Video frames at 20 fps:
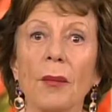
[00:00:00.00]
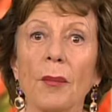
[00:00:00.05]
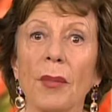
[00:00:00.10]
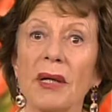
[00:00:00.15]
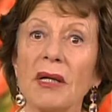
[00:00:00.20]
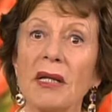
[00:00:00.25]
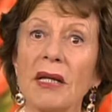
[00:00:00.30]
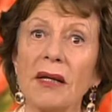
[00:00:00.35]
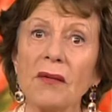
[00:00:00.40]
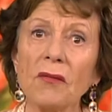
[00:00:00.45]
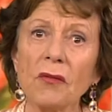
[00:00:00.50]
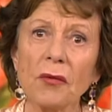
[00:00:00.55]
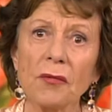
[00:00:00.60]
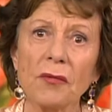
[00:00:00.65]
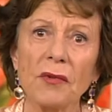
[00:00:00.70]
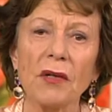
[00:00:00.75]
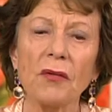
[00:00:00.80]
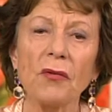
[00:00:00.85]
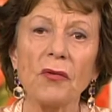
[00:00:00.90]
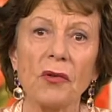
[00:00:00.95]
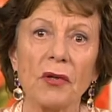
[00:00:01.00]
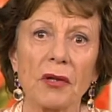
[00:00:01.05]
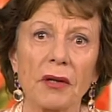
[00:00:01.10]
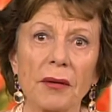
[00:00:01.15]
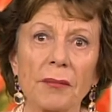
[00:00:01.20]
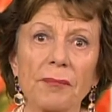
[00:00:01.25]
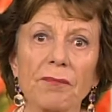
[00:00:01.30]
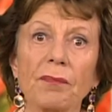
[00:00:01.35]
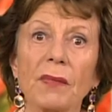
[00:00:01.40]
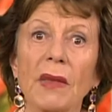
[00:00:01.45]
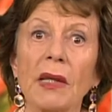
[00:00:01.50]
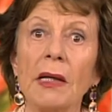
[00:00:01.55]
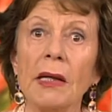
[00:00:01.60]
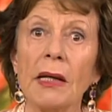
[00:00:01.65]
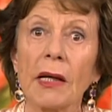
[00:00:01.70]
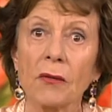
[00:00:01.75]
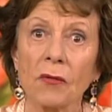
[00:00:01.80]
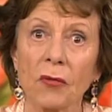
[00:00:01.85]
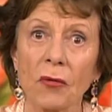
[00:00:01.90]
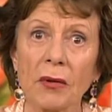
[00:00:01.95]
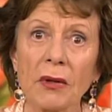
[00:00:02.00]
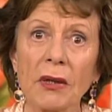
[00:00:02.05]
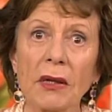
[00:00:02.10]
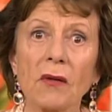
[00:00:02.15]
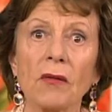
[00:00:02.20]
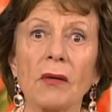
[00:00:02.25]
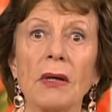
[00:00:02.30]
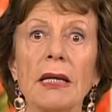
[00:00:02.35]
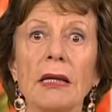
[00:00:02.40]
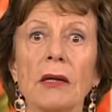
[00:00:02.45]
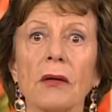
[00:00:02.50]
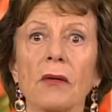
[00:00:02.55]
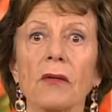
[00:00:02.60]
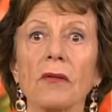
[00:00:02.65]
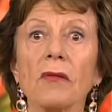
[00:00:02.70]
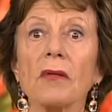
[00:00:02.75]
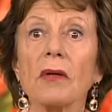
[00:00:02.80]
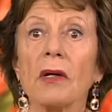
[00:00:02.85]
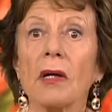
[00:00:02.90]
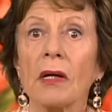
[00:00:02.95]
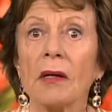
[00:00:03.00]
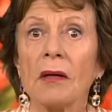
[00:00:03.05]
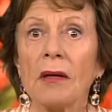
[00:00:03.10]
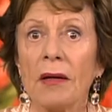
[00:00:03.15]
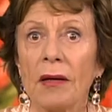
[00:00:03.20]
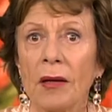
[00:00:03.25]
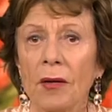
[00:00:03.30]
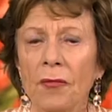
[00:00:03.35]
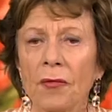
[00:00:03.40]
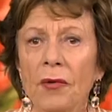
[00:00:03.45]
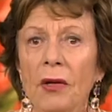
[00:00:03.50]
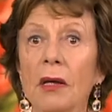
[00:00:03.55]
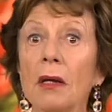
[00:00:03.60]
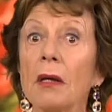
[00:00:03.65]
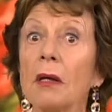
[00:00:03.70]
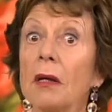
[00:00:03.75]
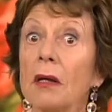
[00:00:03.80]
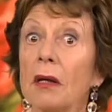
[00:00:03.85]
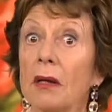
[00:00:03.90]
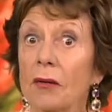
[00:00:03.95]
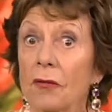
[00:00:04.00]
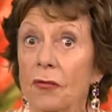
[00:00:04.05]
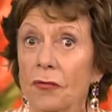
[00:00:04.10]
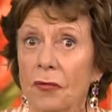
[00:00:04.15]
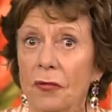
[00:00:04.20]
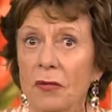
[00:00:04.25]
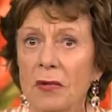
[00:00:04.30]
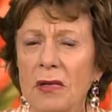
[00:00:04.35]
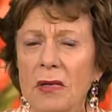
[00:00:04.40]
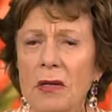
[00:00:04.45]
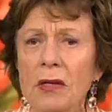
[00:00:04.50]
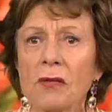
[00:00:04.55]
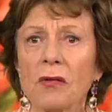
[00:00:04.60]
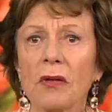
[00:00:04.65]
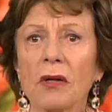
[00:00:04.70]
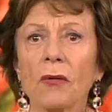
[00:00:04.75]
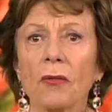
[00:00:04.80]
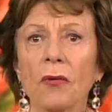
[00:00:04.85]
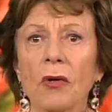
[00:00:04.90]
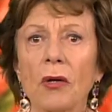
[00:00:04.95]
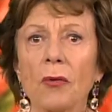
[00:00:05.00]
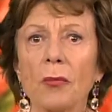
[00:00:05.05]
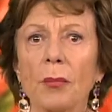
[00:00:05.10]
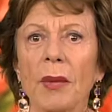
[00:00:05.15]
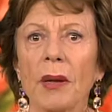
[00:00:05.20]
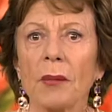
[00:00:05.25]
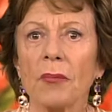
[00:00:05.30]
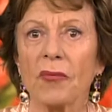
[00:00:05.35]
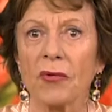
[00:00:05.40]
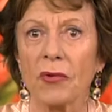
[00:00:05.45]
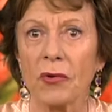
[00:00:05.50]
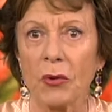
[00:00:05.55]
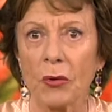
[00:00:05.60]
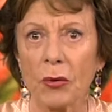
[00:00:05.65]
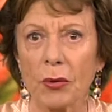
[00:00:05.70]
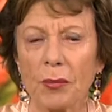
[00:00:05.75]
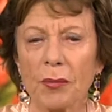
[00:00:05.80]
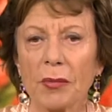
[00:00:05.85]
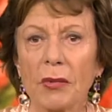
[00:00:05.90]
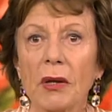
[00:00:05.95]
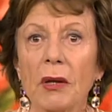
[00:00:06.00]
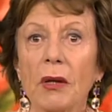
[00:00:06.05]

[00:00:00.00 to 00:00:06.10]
By the end of this year, electronics leaders are delivering a strategic roadmap for Europe,